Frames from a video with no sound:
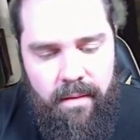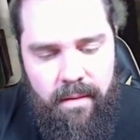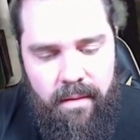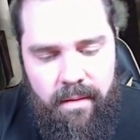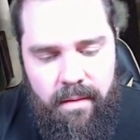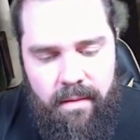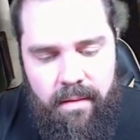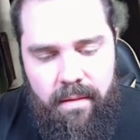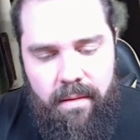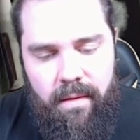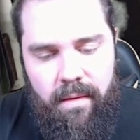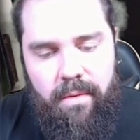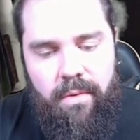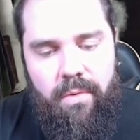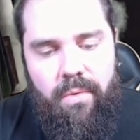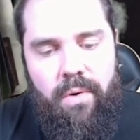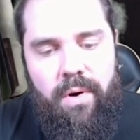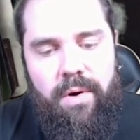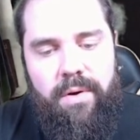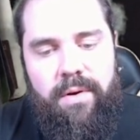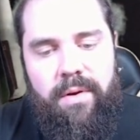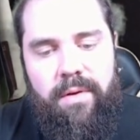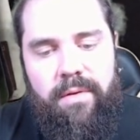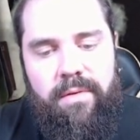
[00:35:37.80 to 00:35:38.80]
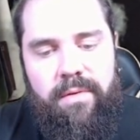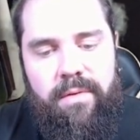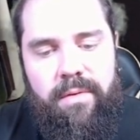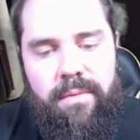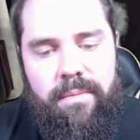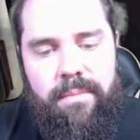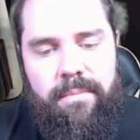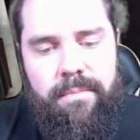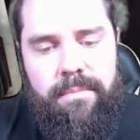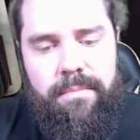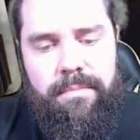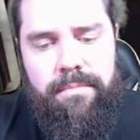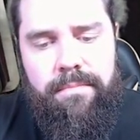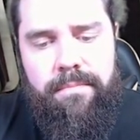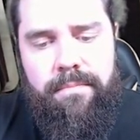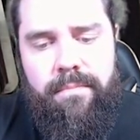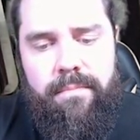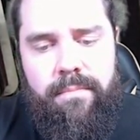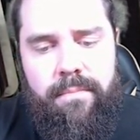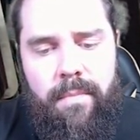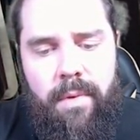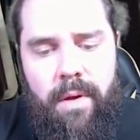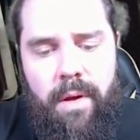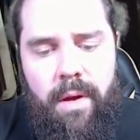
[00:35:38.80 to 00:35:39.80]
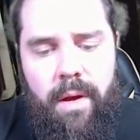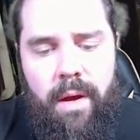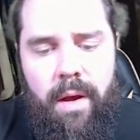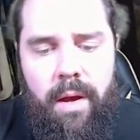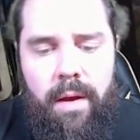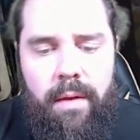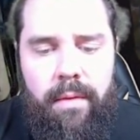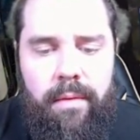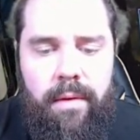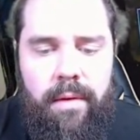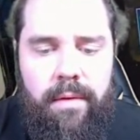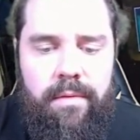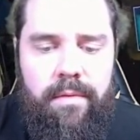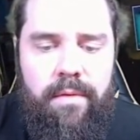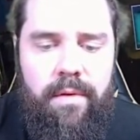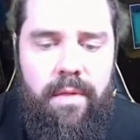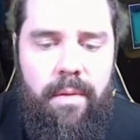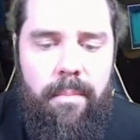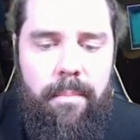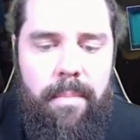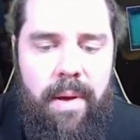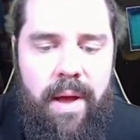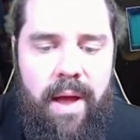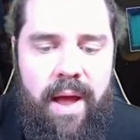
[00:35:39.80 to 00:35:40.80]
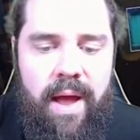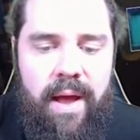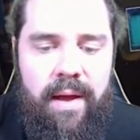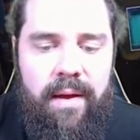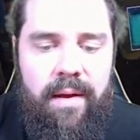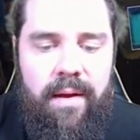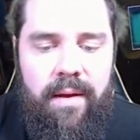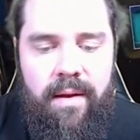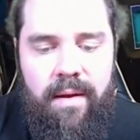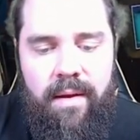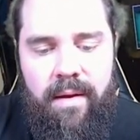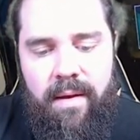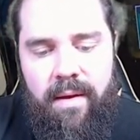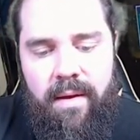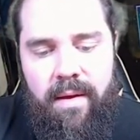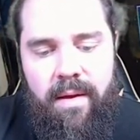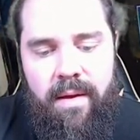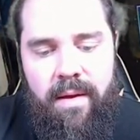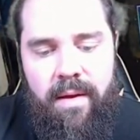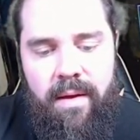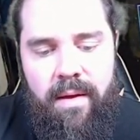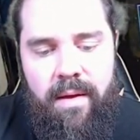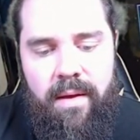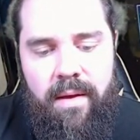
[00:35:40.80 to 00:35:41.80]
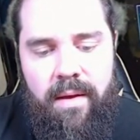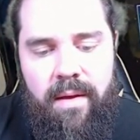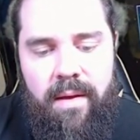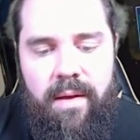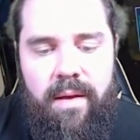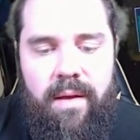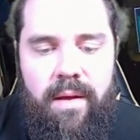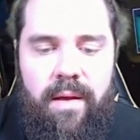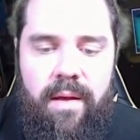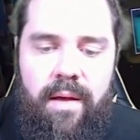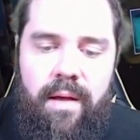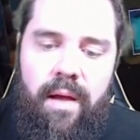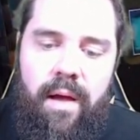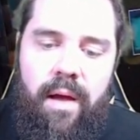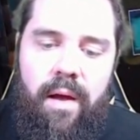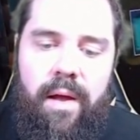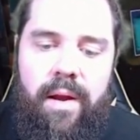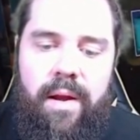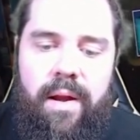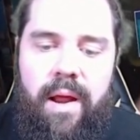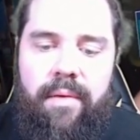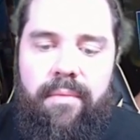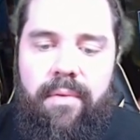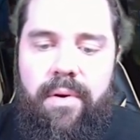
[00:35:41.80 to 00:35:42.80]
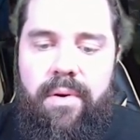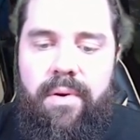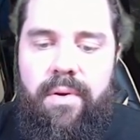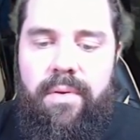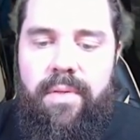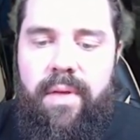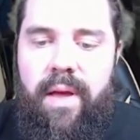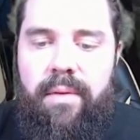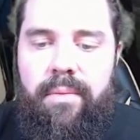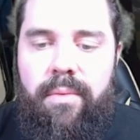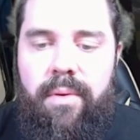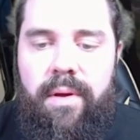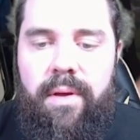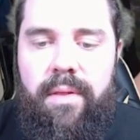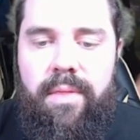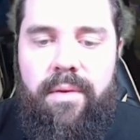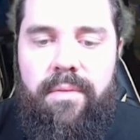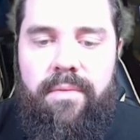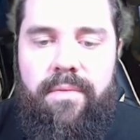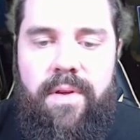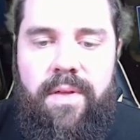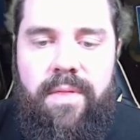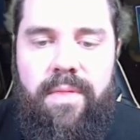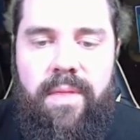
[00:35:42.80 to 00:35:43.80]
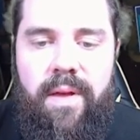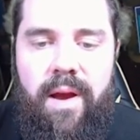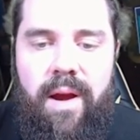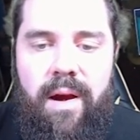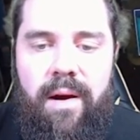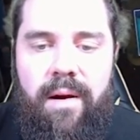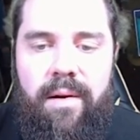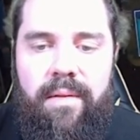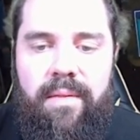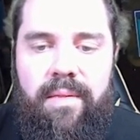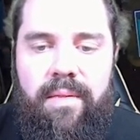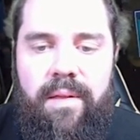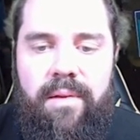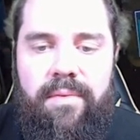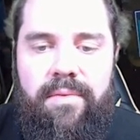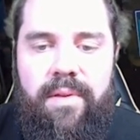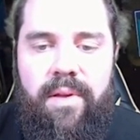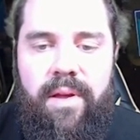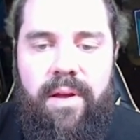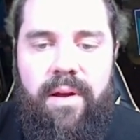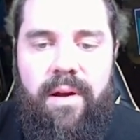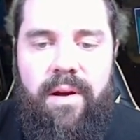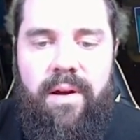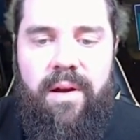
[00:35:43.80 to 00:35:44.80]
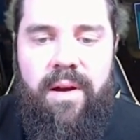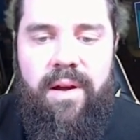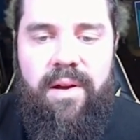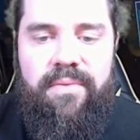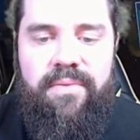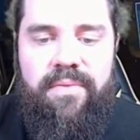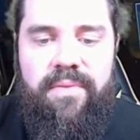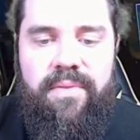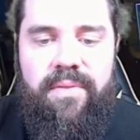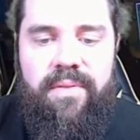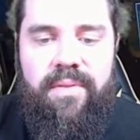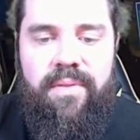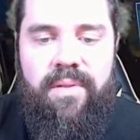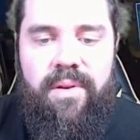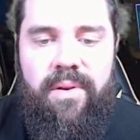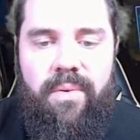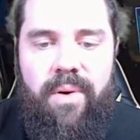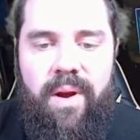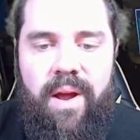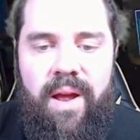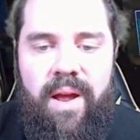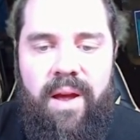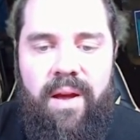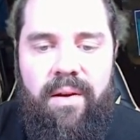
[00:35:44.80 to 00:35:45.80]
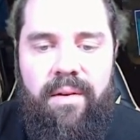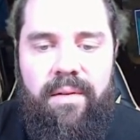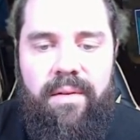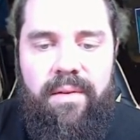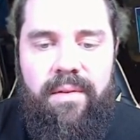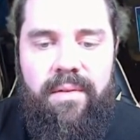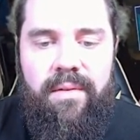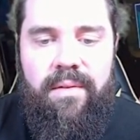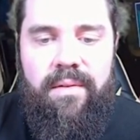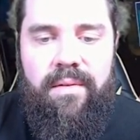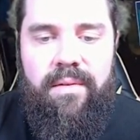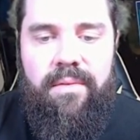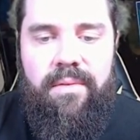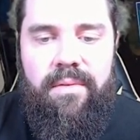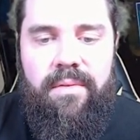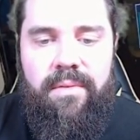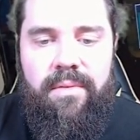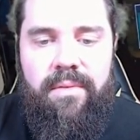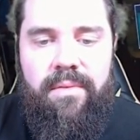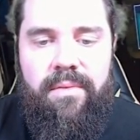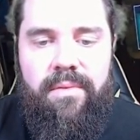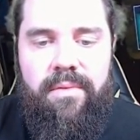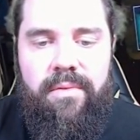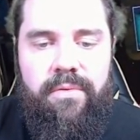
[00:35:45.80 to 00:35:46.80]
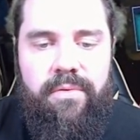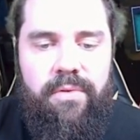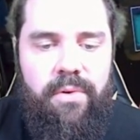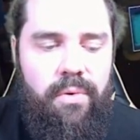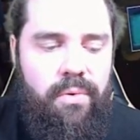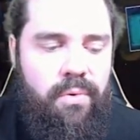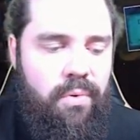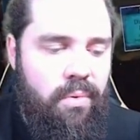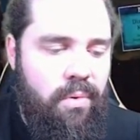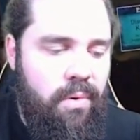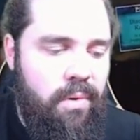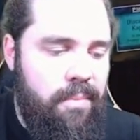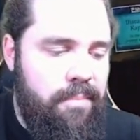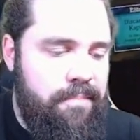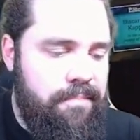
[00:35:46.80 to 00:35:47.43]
Oh, gorgeous. And let's see the back. Oh, I never knew that. Look at the feet there, lifting off the ground. So cool.